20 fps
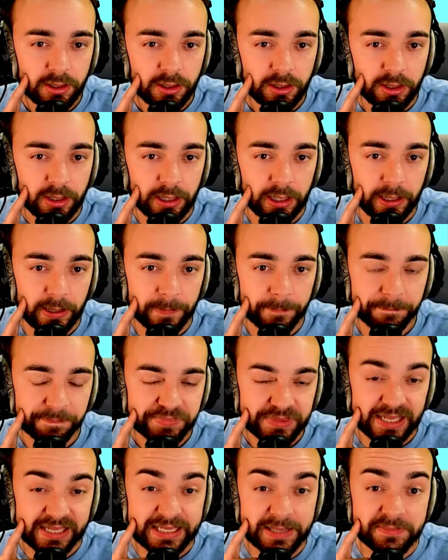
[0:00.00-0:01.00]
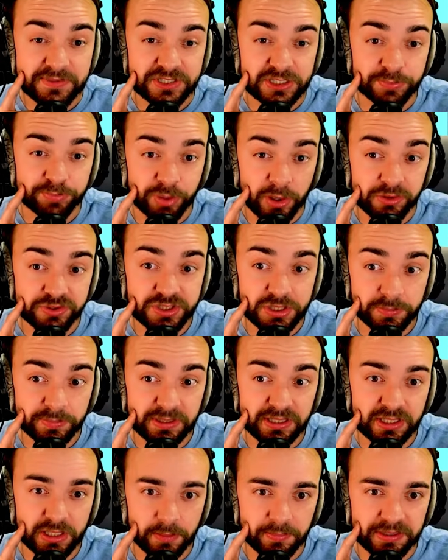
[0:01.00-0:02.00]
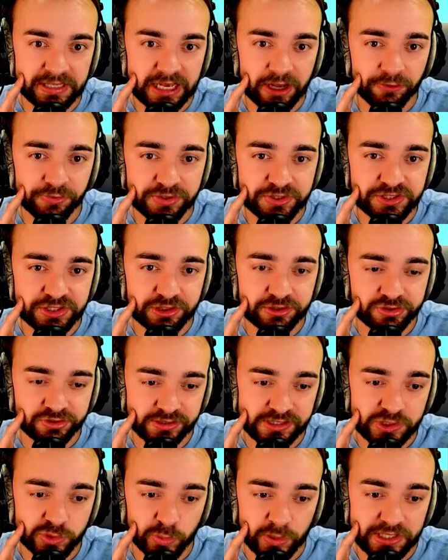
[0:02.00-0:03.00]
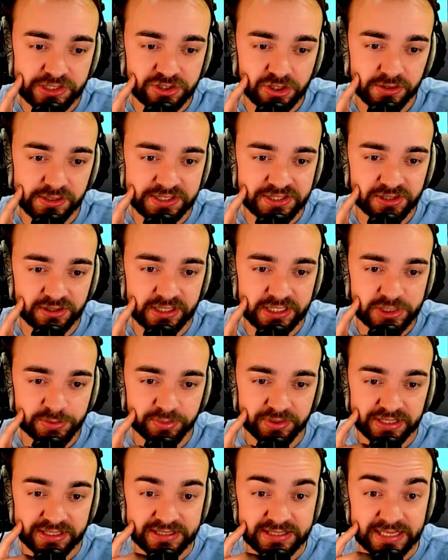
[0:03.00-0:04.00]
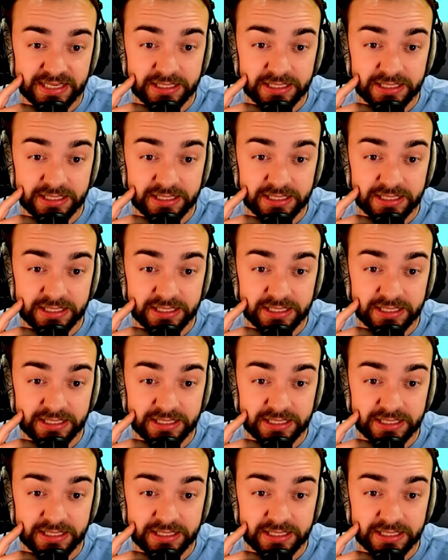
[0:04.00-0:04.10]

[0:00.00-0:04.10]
That game was supposed to be coming out this year, so that's why it's on this list, but it